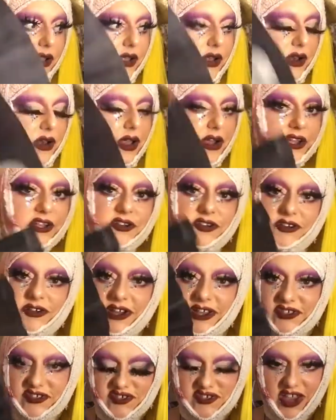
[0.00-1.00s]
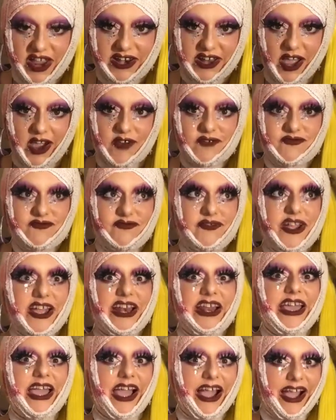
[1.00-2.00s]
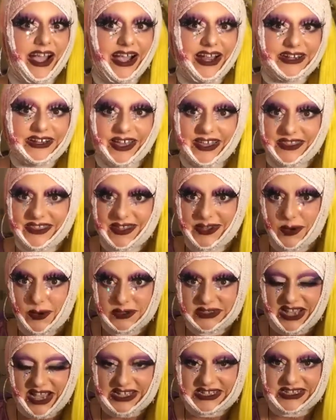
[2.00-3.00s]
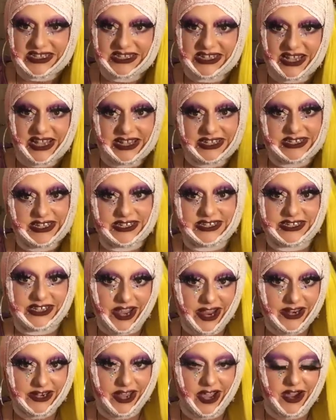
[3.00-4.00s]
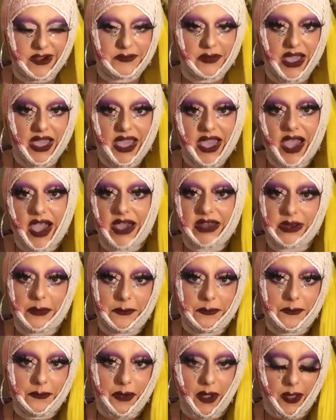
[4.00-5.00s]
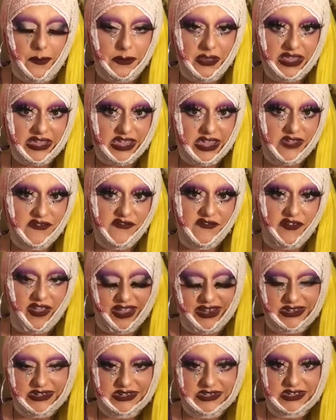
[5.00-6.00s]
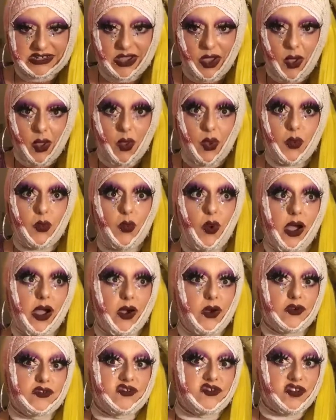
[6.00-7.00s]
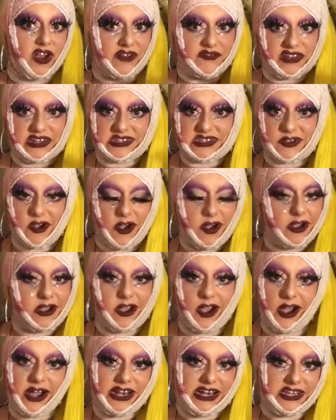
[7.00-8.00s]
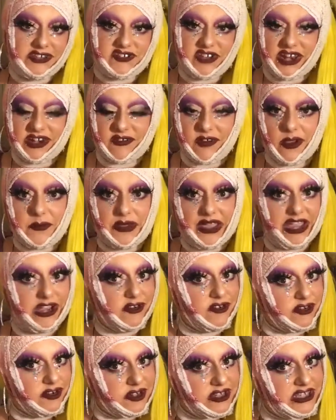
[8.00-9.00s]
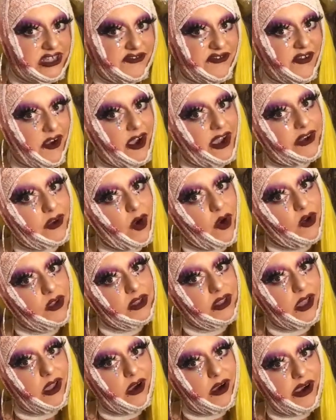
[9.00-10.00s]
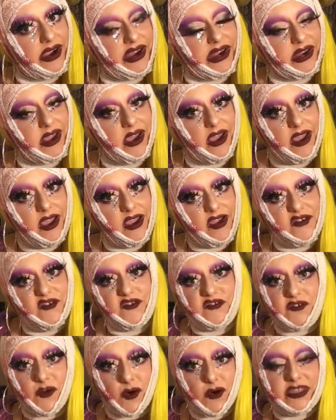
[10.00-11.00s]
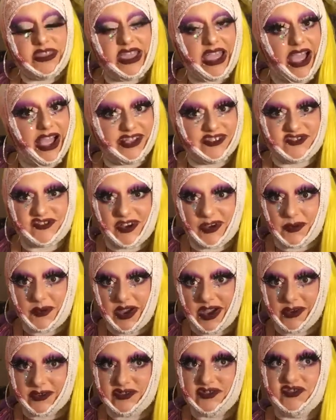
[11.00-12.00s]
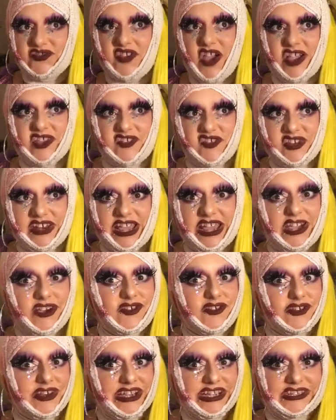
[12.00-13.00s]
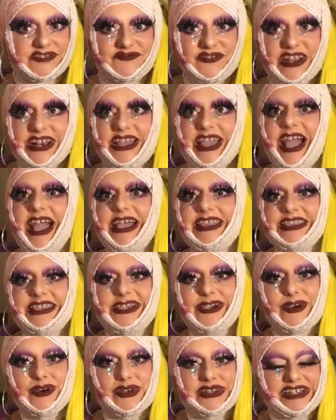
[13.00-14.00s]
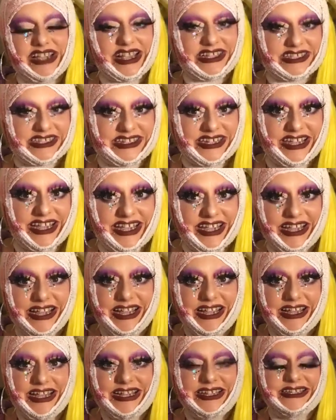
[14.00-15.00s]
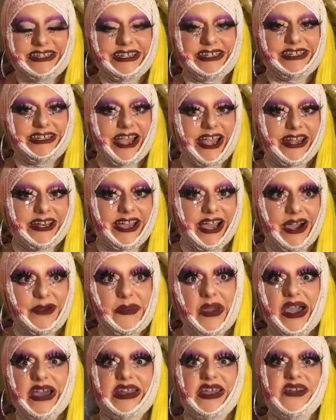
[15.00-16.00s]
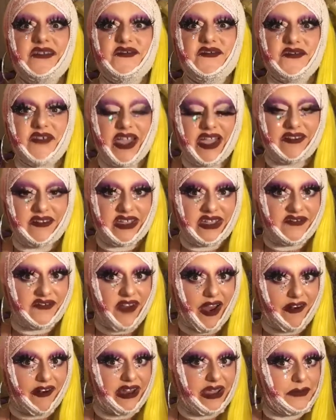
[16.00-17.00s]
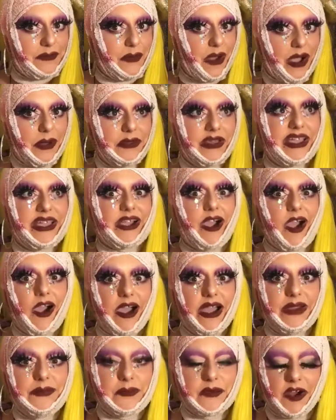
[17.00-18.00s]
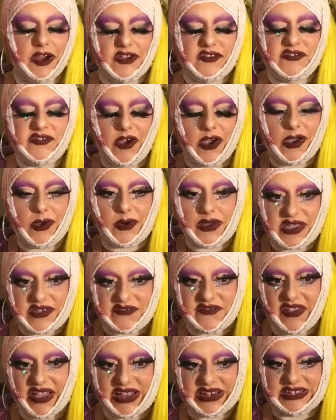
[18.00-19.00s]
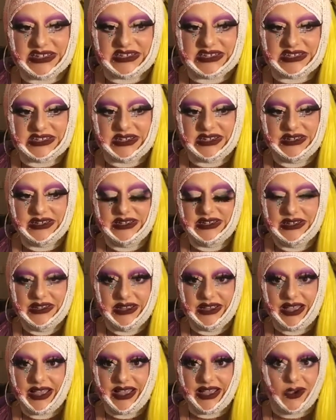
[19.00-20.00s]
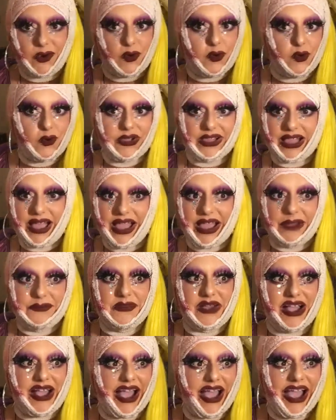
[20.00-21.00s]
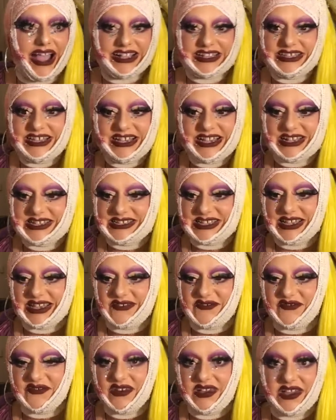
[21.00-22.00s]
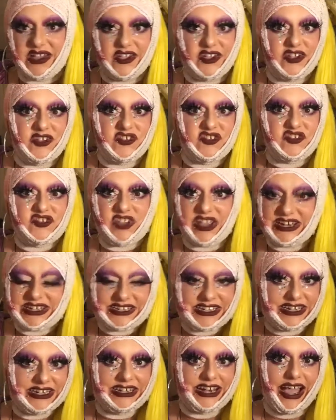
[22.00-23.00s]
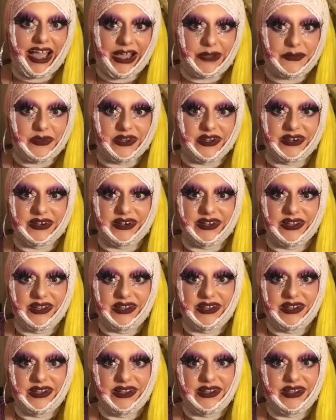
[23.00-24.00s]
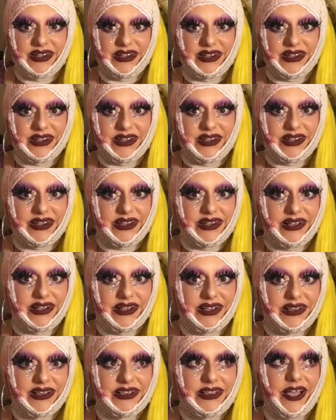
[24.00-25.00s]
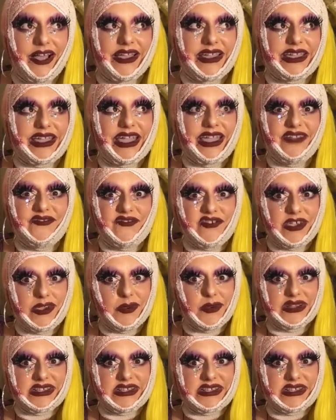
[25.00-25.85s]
Like, Kris Jenner really had the audacity to turn up at a public event while Travis Scott and Kylie Jenner are being crucified online for the Astroworld tragedy. Kris really had the audacity to turn up at a very, very public, high profile event all glam, acting as if shit didn't happen. Like, if you were